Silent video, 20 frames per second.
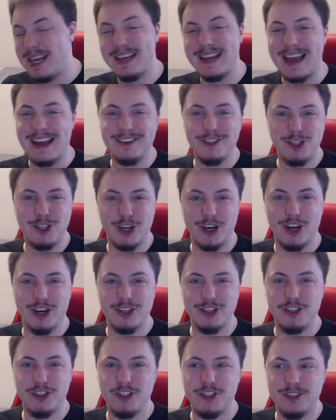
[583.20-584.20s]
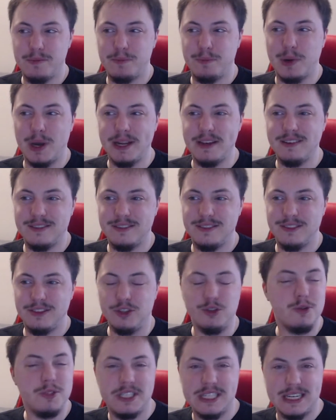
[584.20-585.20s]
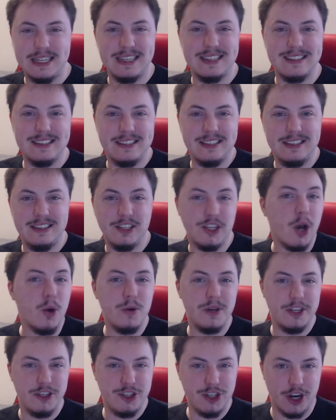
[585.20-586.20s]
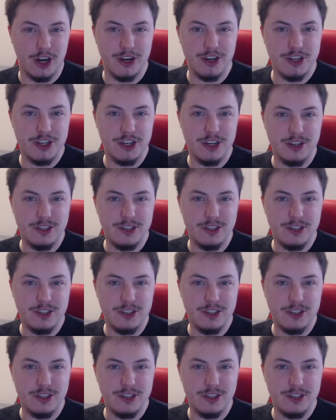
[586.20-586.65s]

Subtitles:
at church, but you didn't go to church.